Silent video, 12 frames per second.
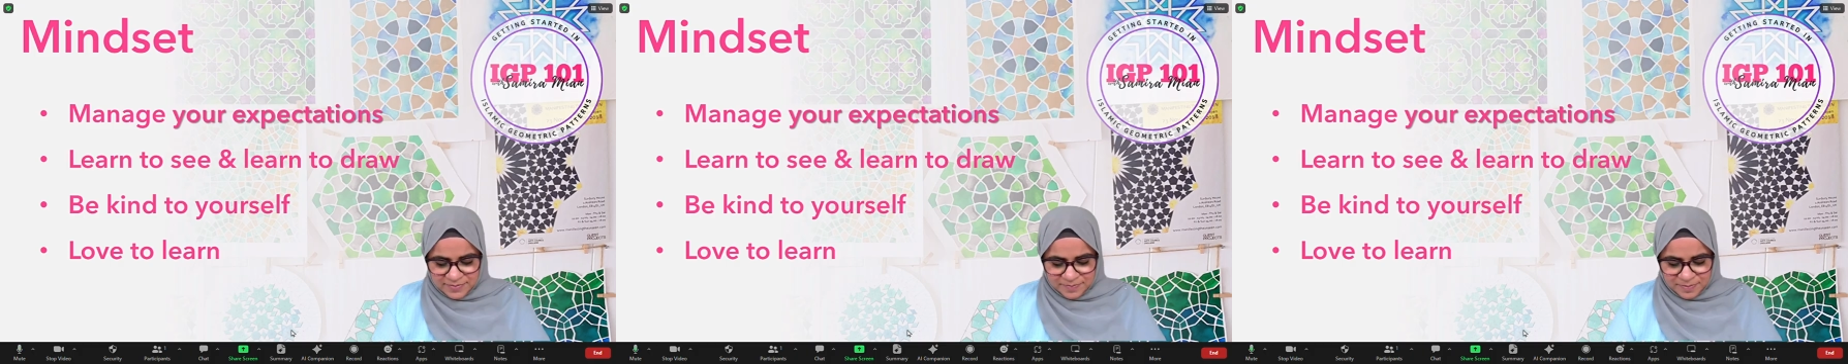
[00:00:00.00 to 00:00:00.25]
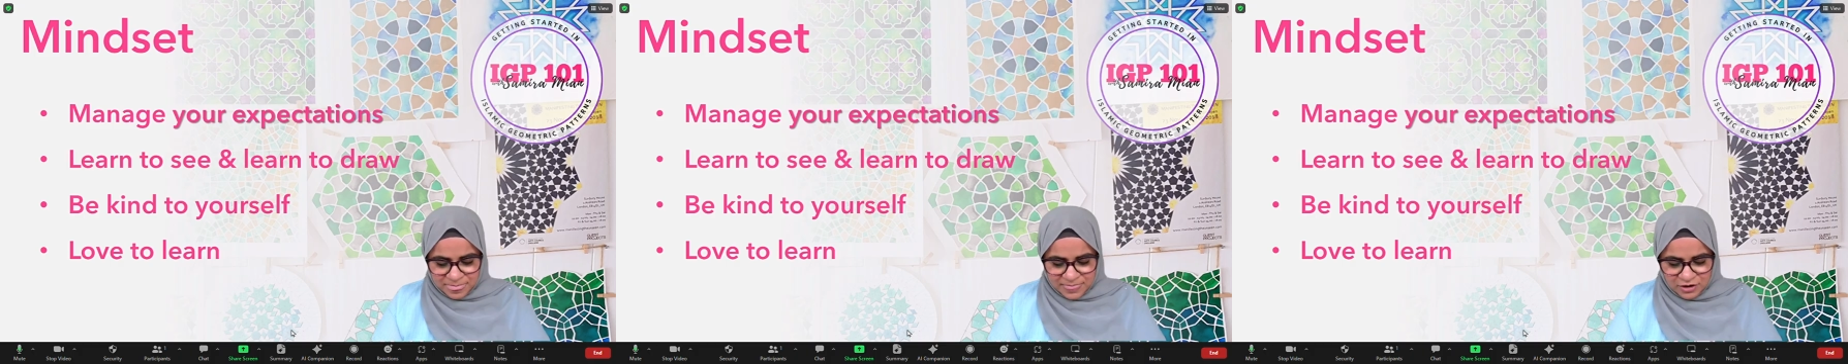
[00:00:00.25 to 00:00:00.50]

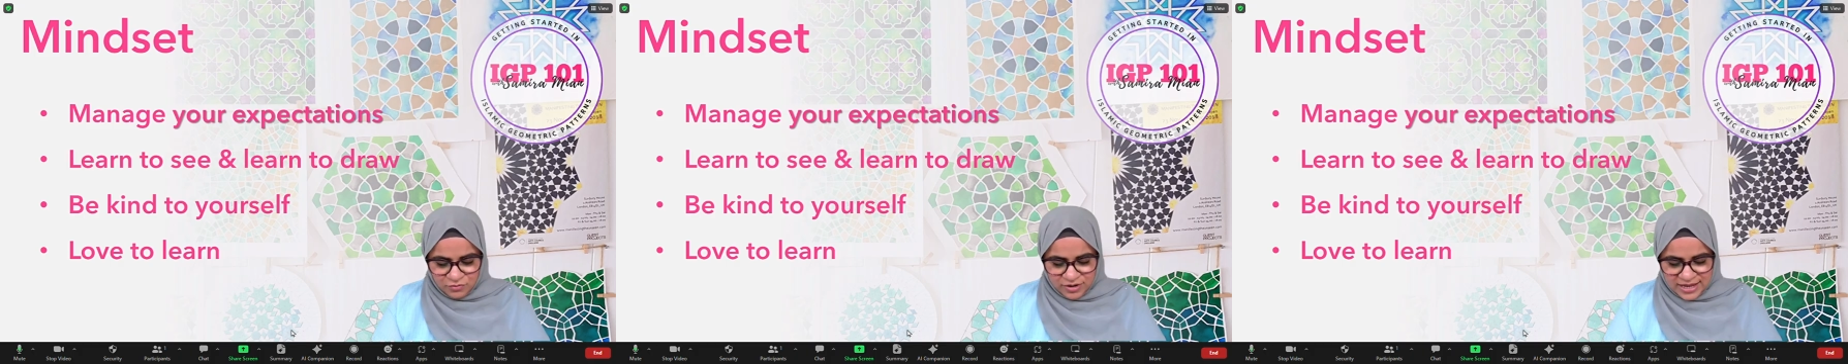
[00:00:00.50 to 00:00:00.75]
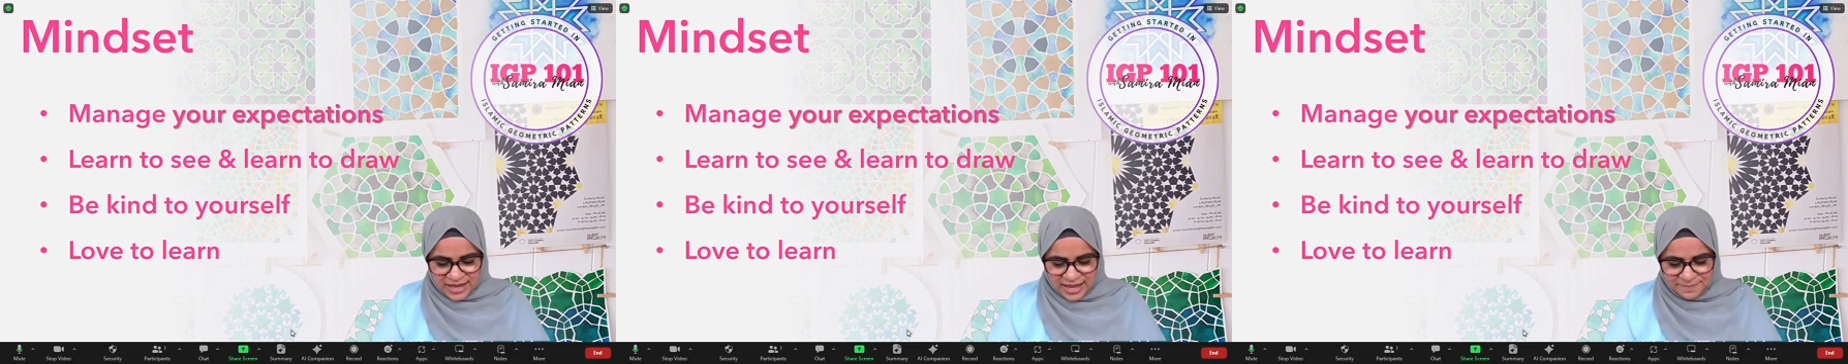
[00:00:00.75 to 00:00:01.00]
Let's see if
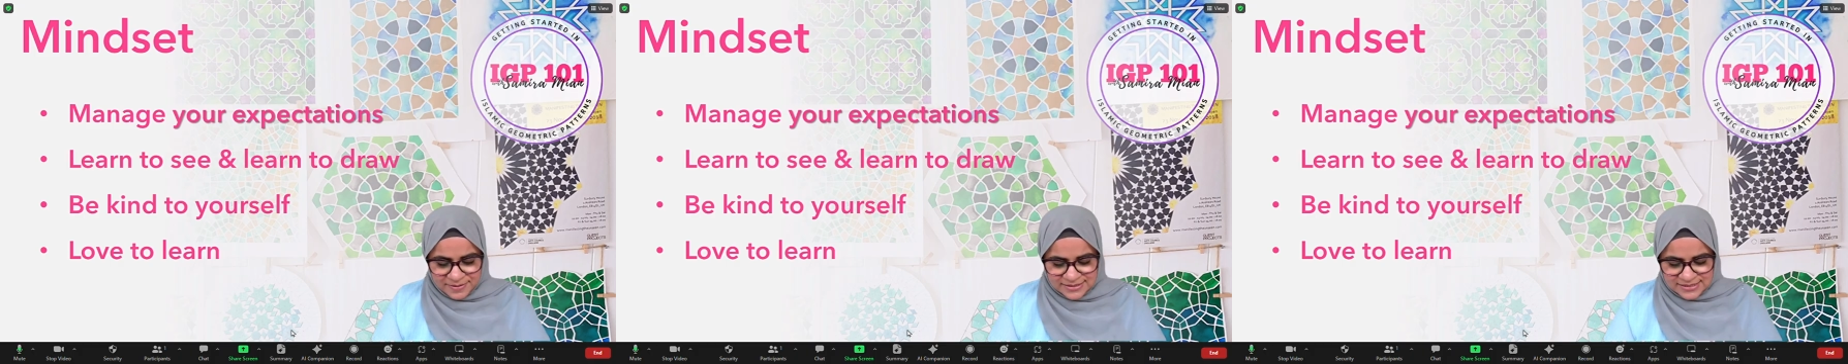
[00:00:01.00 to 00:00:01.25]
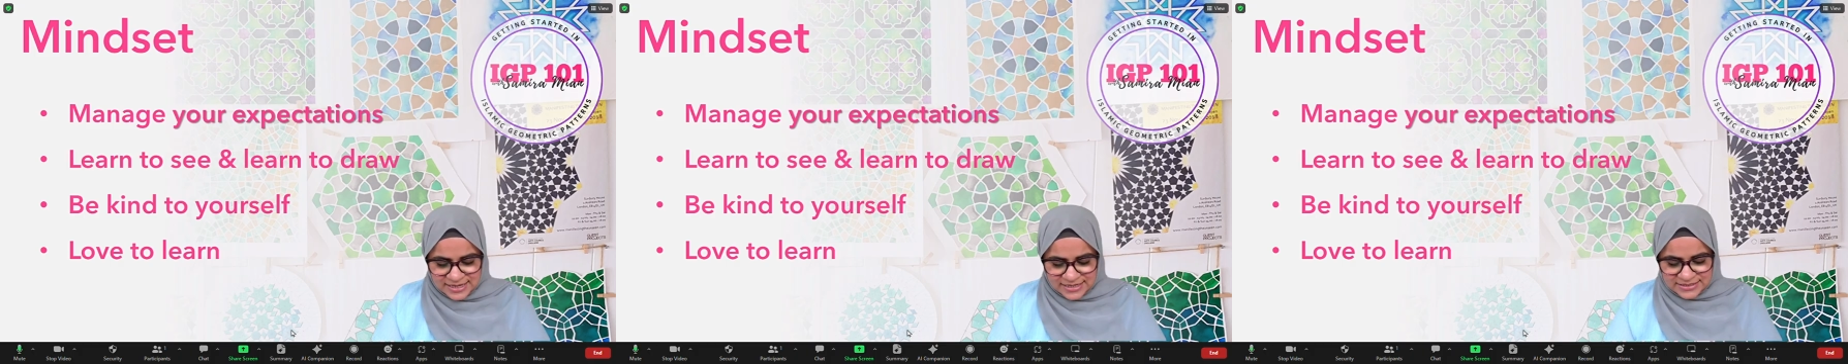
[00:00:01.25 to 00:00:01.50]
there's more
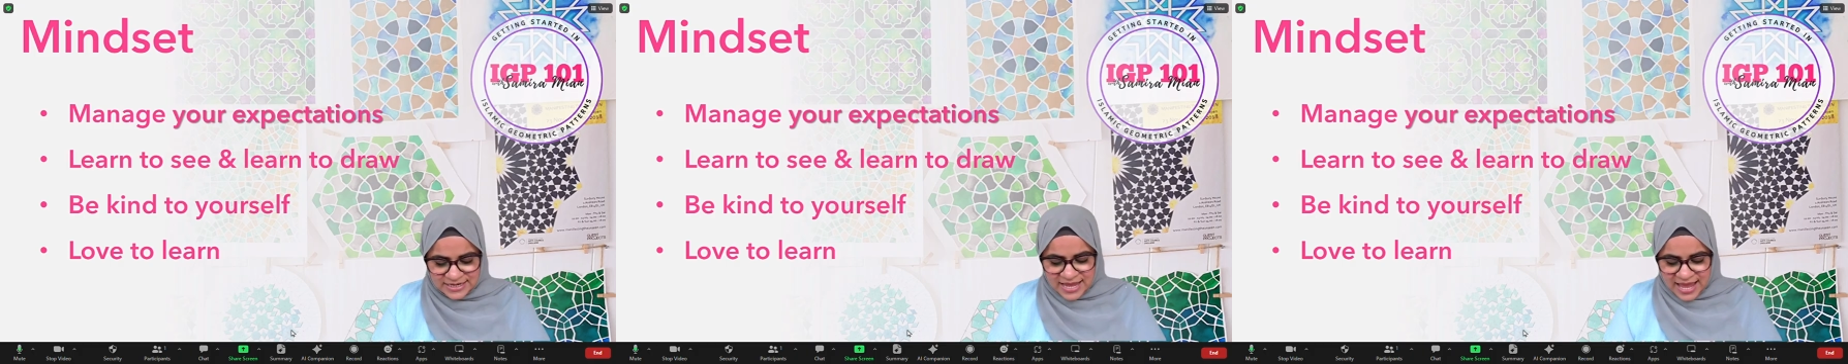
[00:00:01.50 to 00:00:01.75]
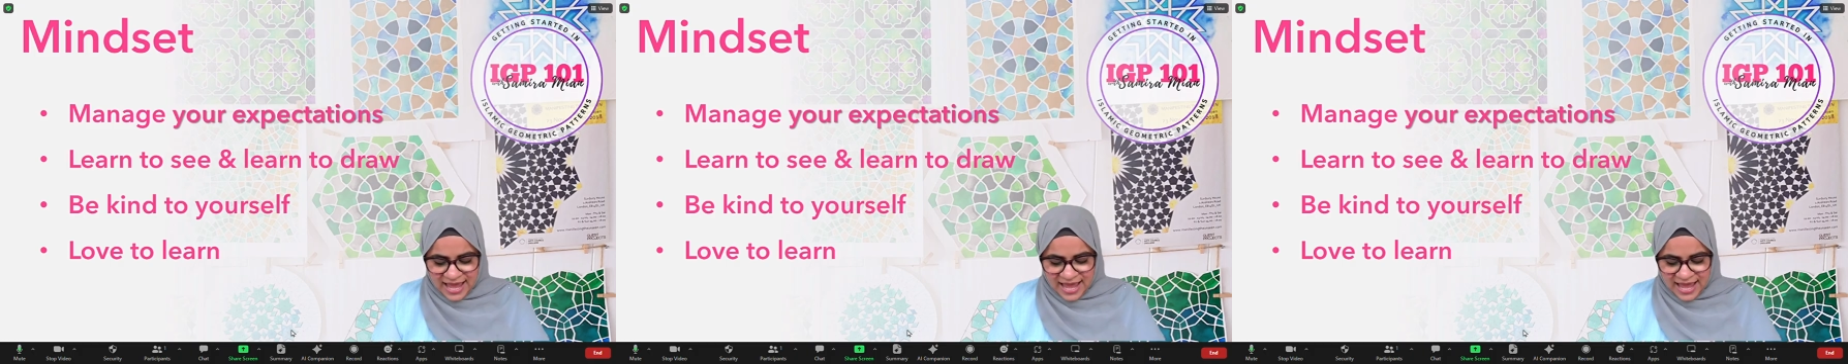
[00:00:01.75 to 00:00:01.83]
patterns.